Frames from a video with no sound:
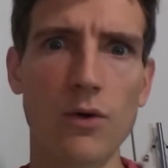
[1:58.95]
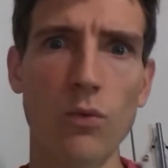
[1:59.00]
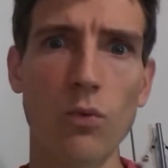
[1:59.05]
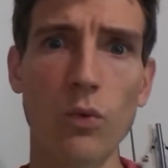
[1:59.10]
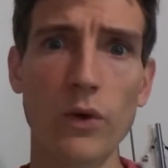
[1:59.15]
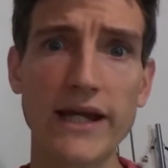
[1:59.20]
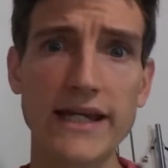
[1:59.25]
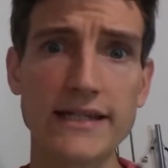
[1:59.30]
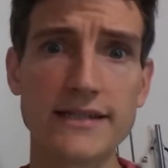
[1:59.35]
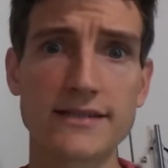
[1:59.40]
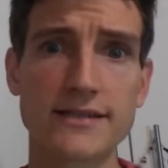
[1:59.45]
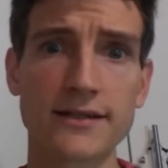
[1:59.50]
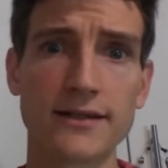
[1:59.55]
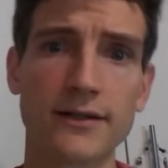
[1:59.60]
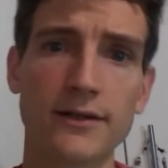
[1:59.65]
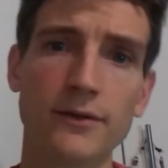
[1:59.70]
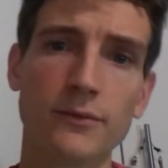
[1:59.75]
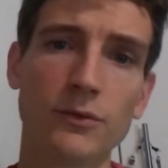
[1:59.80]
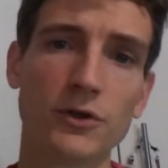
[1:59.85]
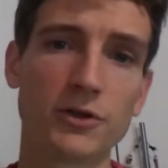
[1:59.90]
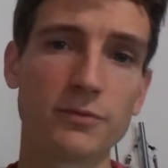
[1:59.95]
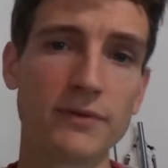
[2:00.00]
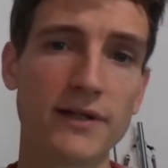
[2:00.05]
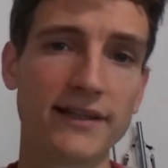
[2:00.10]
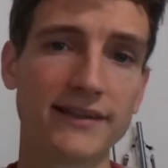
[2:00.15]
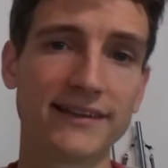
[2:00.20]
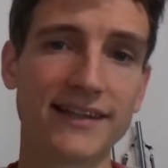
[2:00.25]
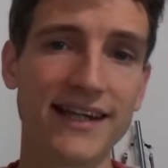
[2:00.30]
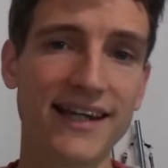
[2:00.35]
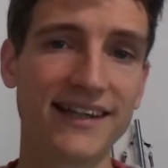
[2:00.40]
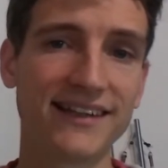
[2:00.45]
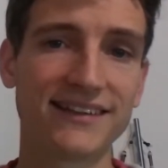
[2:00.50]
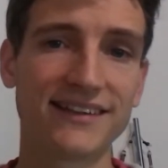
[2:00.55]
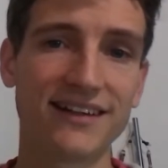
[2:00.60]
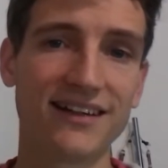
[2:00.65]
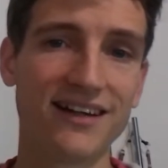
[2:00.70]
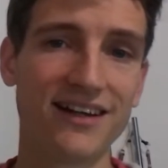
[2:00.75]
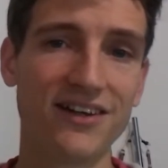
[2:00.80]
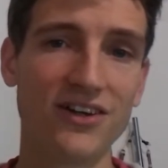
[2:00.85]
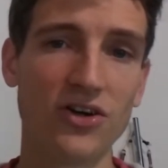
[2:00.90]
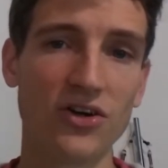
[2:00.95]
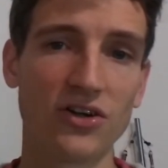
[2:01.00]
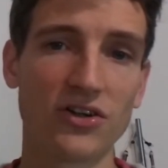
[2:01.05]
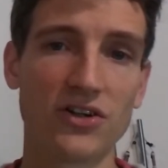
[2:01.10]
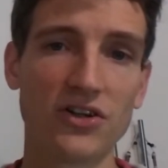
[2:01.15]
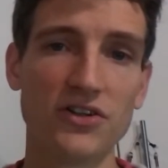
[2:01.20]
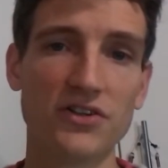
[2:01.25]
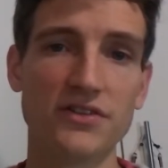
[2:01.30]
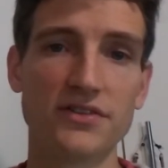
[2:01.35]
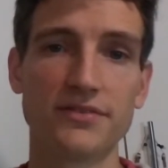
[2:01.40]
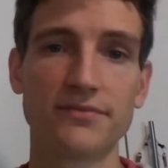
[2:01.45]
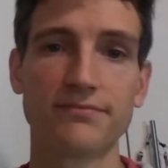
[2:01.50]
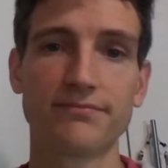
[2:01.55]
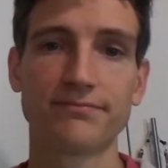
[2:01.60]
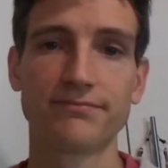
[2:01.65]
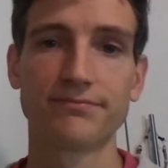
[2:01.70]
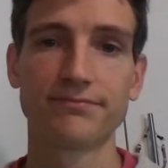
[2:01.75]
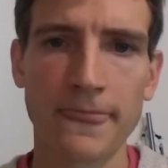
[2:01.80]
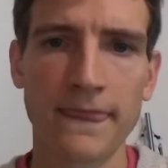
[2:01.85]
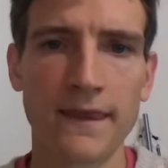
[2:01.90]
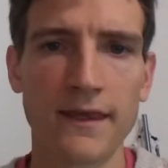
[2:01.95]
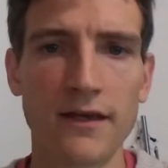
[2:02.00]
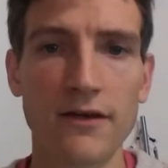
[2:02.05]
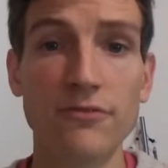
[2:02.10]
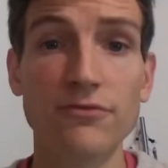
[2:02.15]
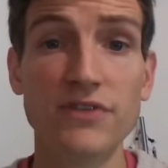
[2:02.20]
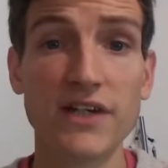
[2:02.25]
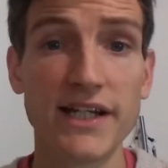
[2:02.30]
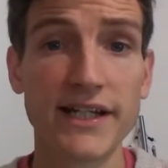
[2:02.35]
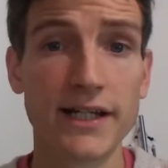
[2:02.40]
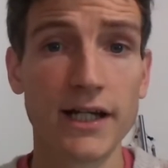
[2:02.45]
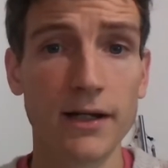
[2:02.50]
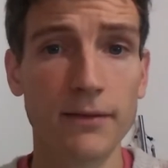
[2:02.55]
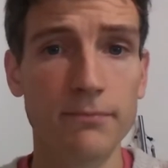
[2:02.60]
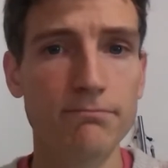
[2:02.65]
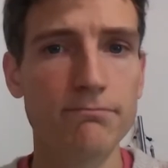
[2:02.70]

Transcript: Wheat, which means these are not good. Vinegar.